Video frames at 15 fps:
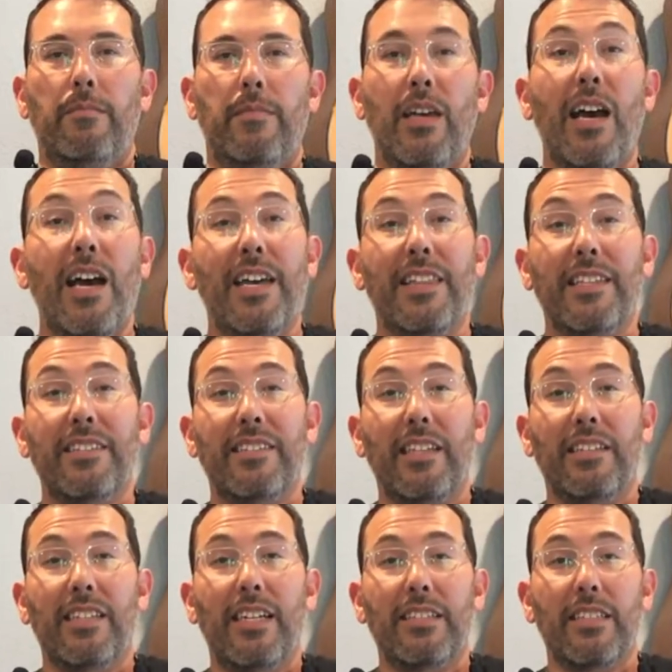Hi, this is
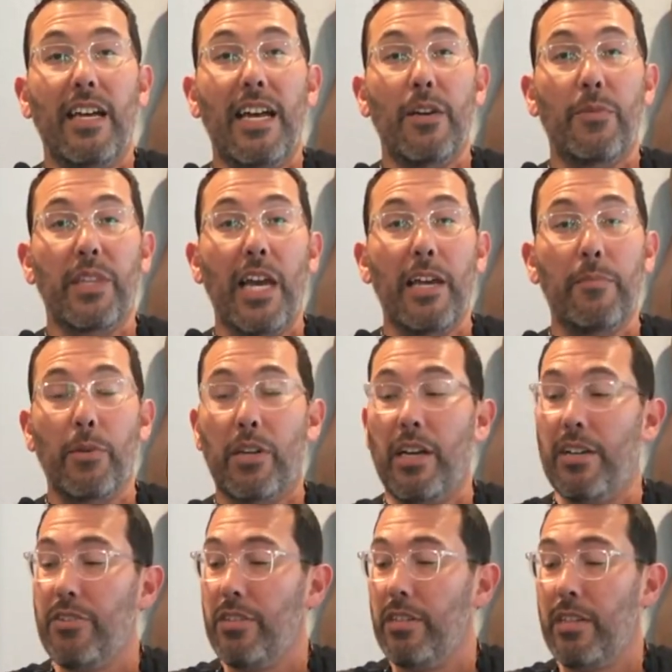Andres Aya with Aya
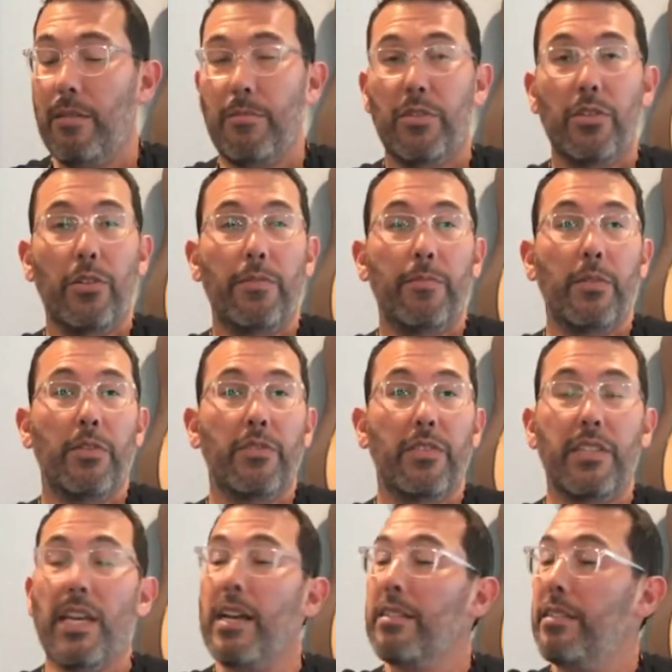Percussion coming to you from Houston,
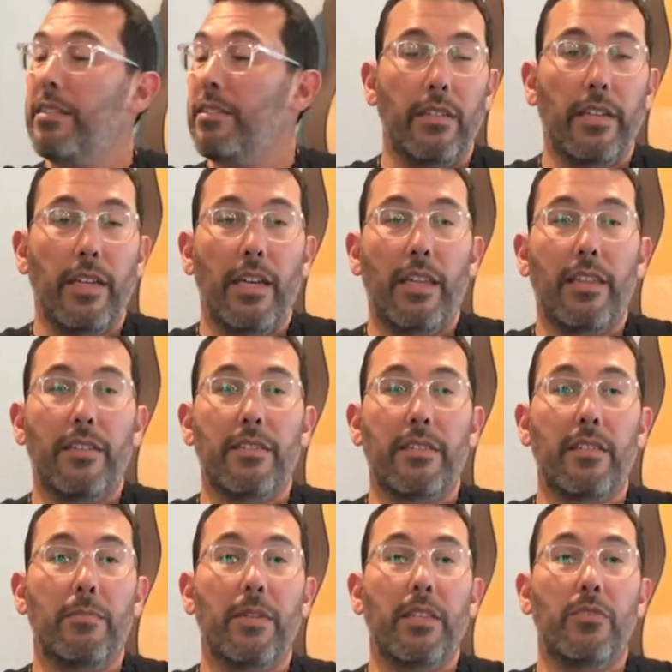Texas. This is
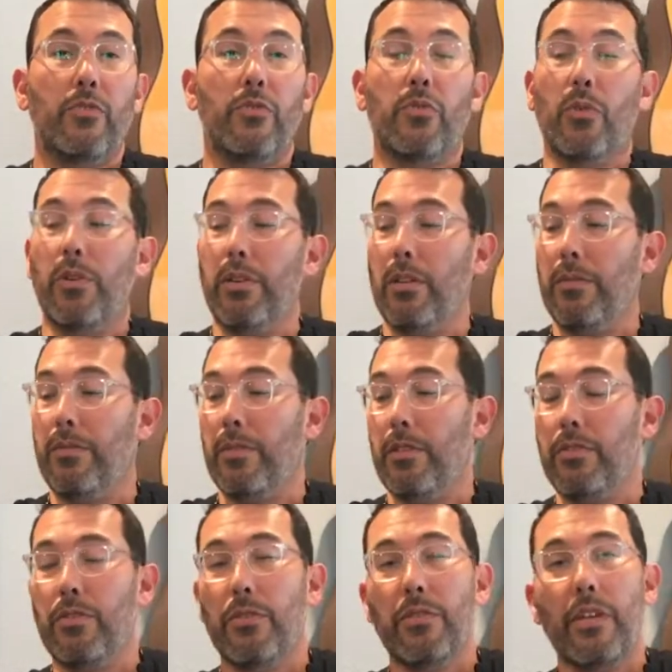going to be the tutorial for the
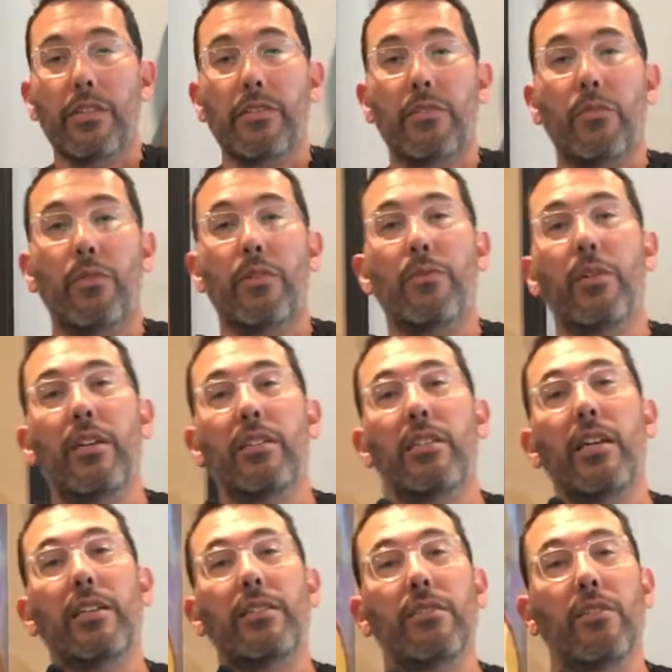2021
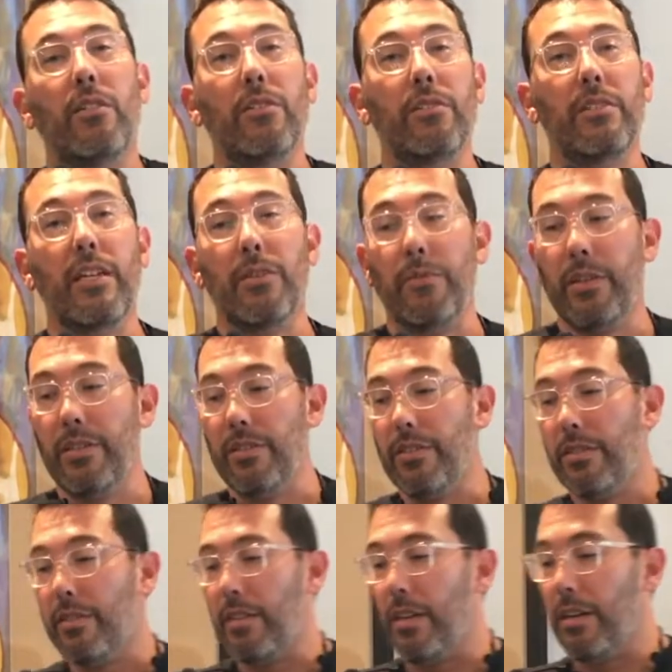Texas All-State Region
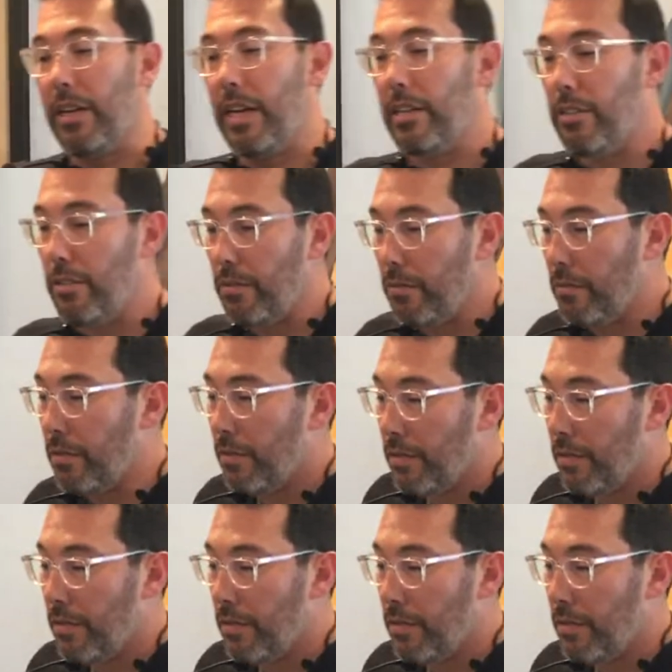Snare Etude.